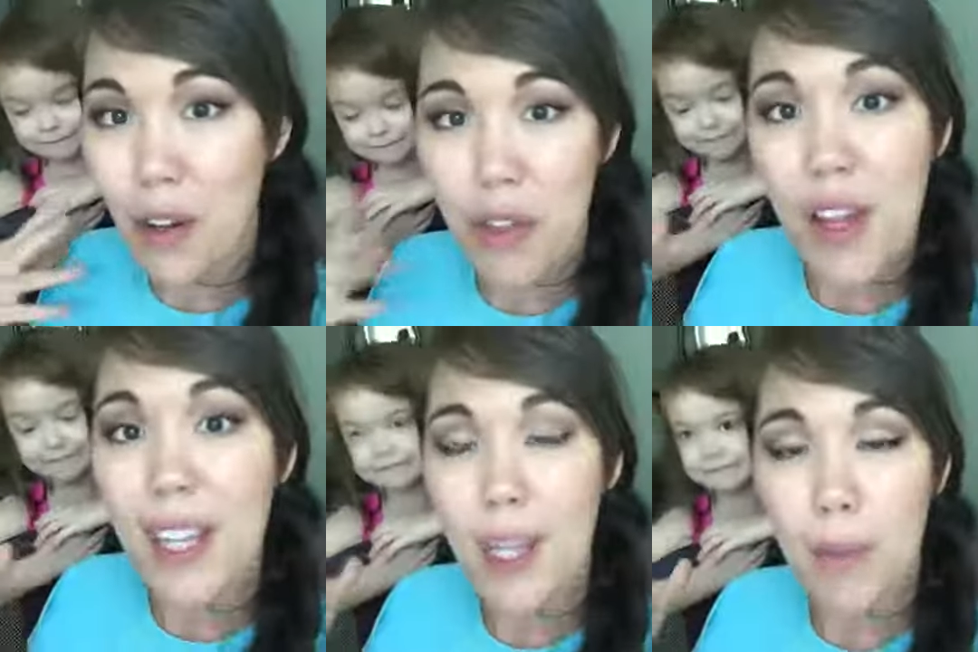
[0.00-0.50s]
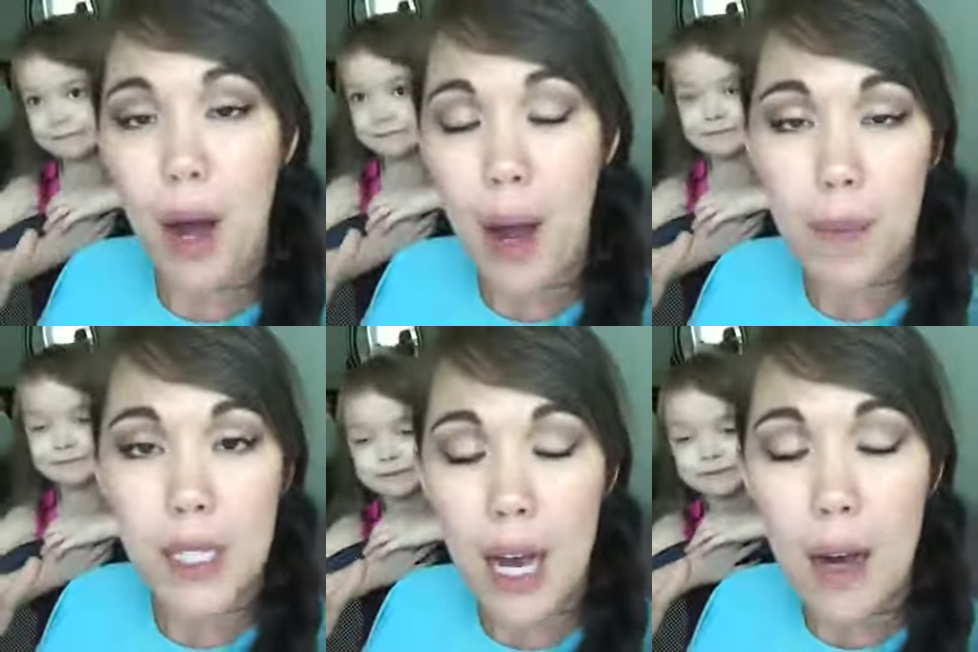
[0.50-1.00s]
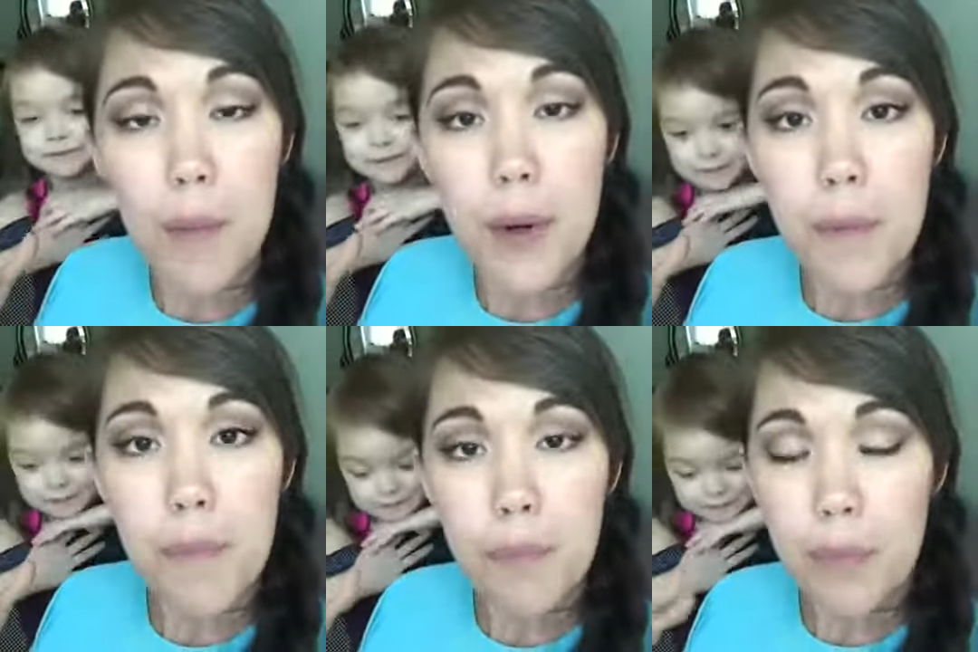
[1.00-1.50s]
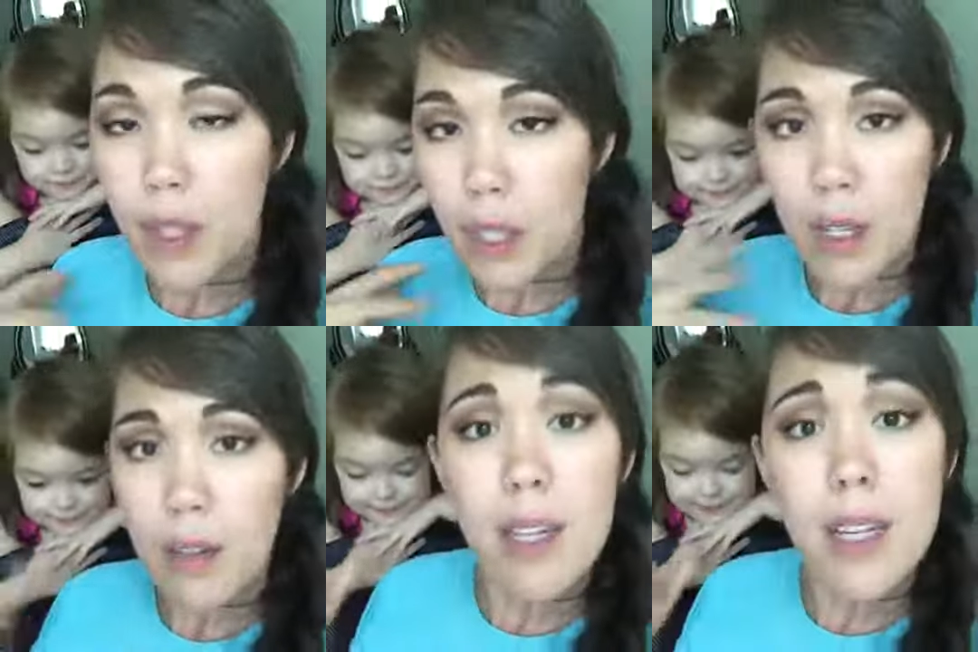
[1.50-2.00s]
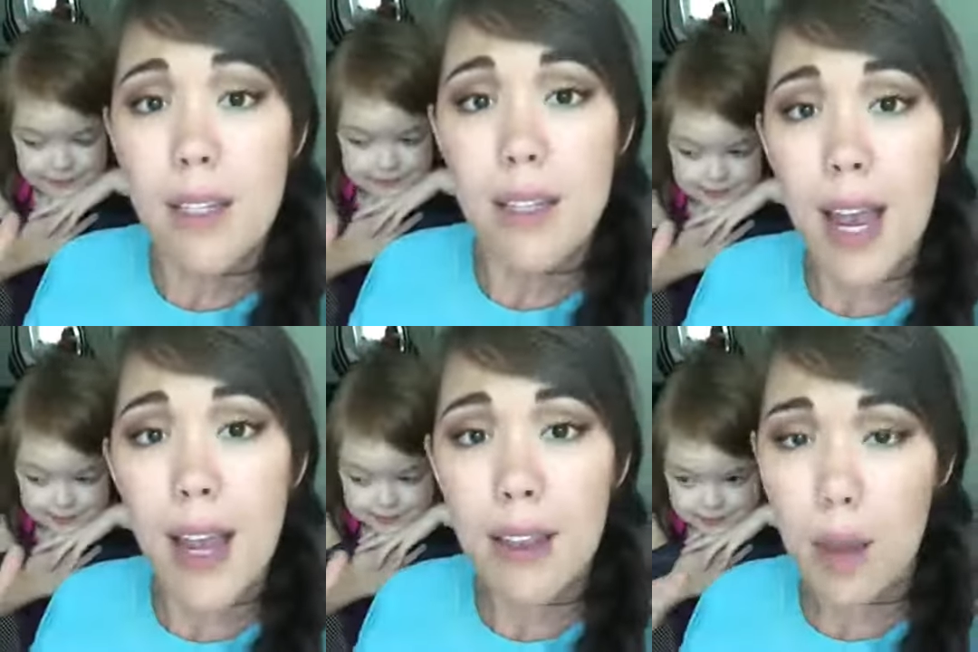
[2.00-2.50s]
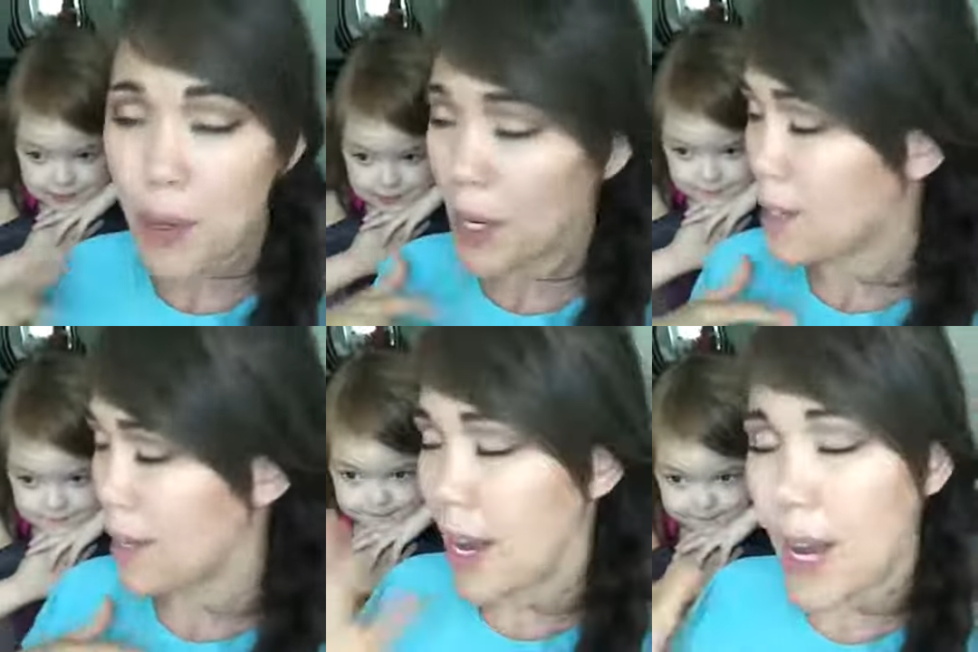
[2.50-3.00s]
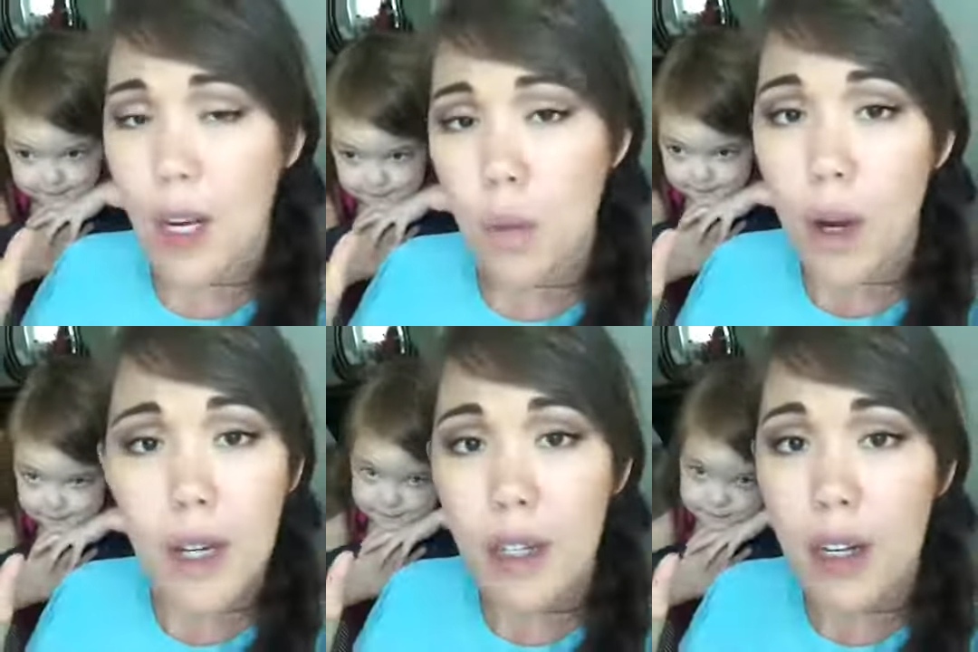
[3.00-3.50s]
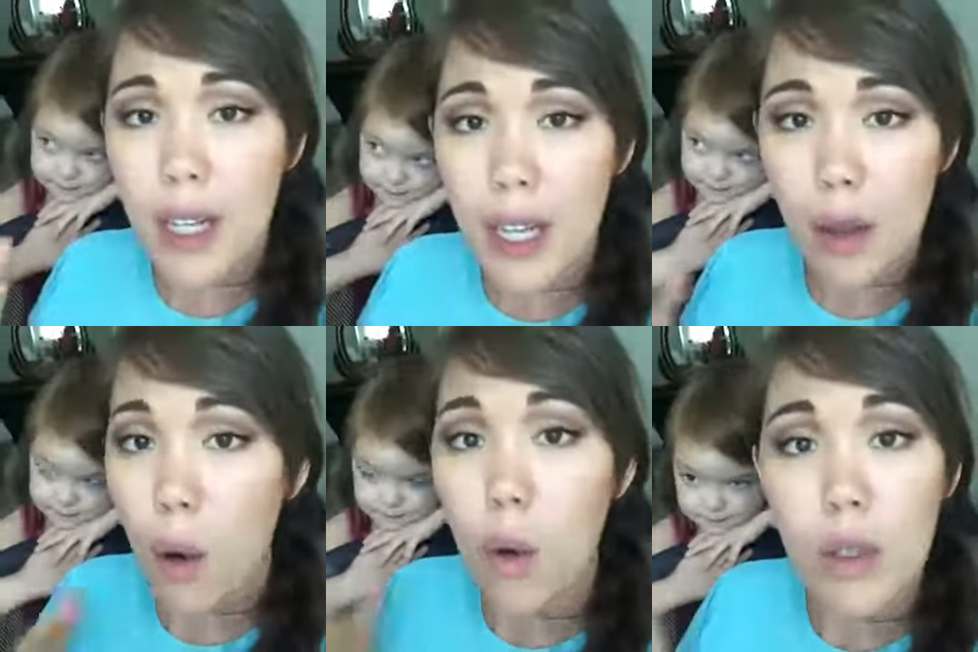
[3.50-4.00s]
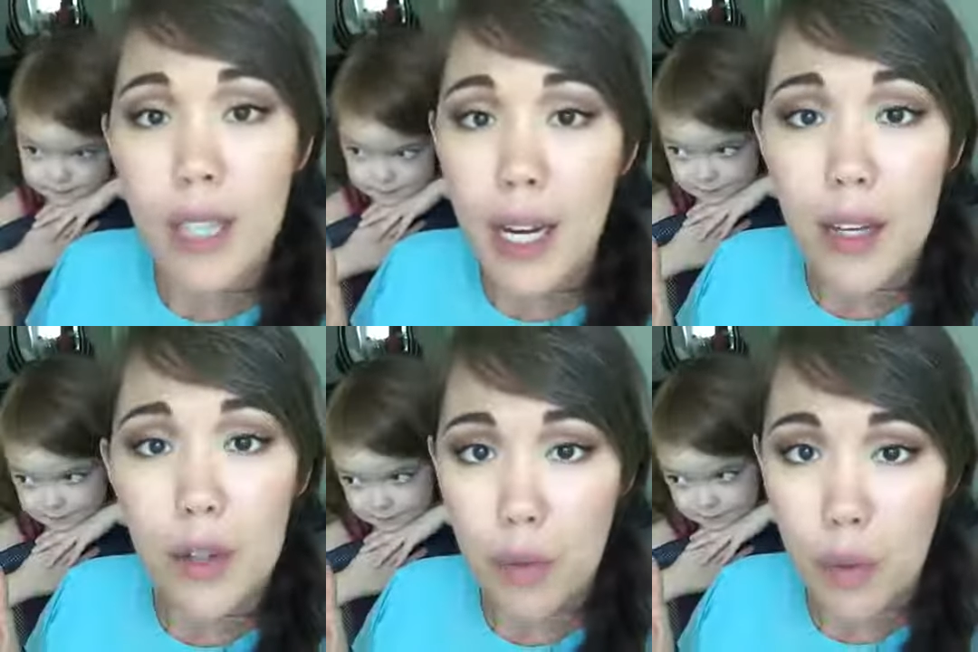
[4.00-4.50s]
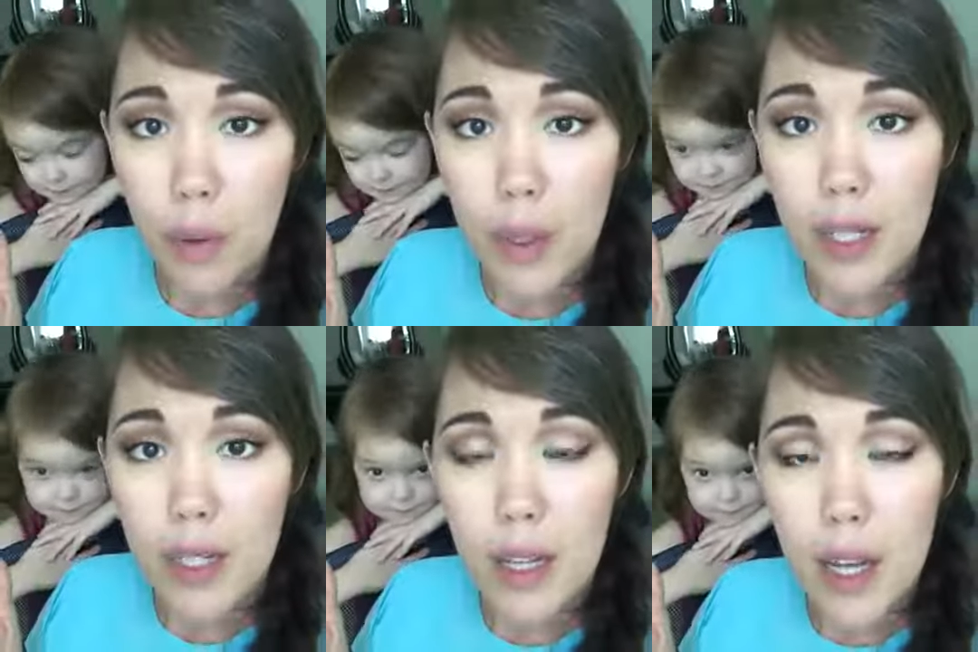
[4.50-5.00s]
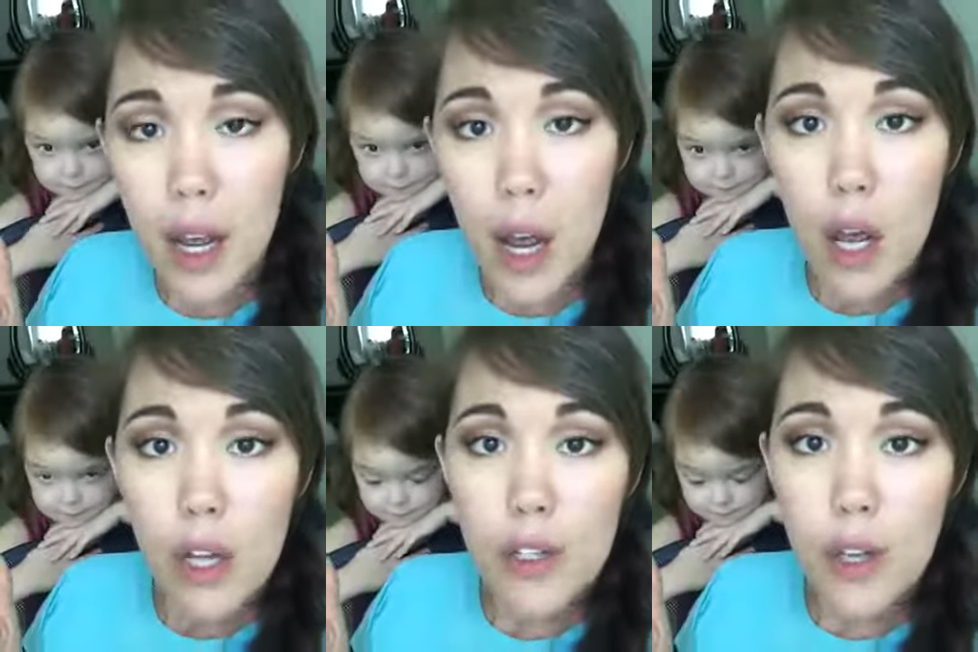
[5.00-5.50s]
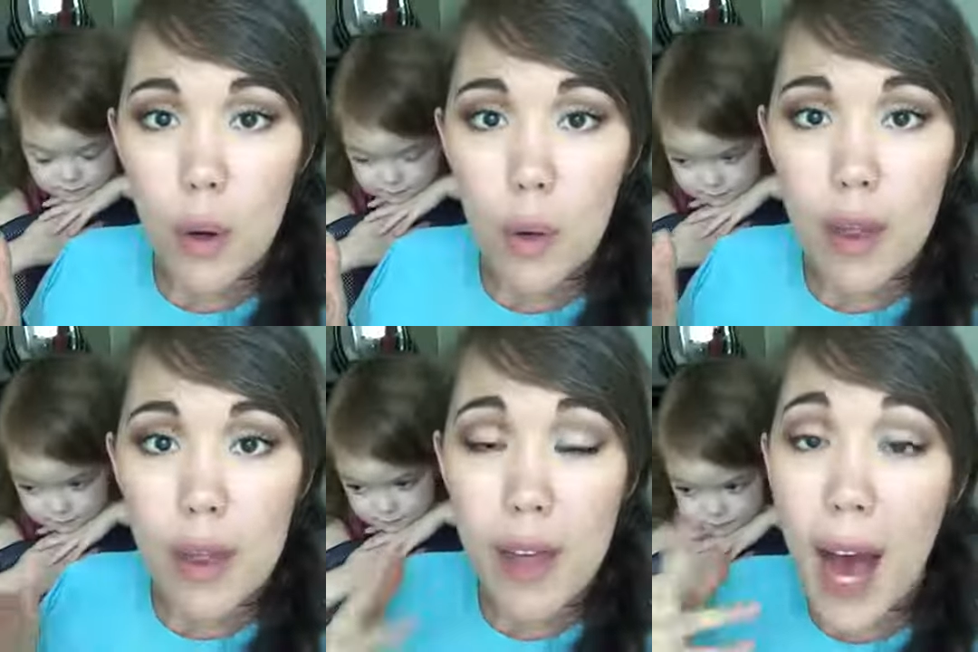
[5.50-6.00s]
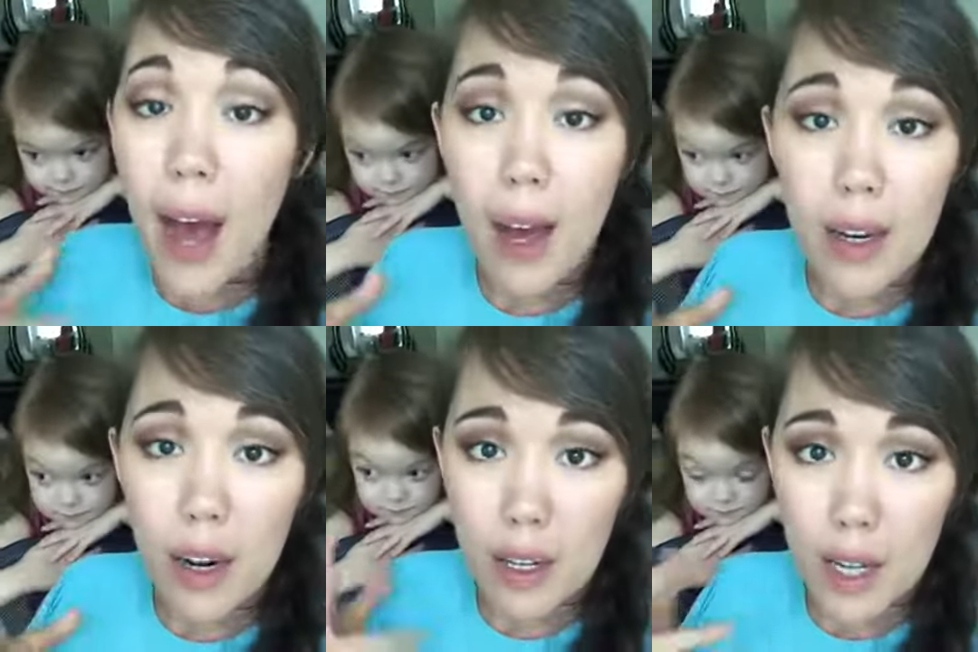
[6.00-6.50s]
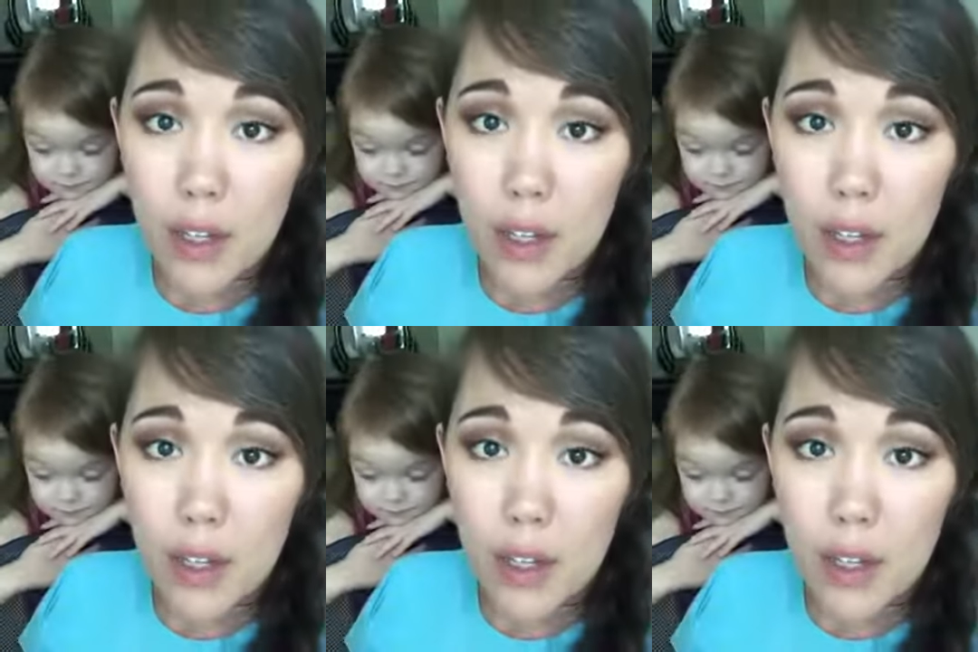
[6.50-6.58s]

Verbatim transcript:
Speaker 1: little thing that pops up, is saying that because I ate one cookie, the whole day is ruined. So that on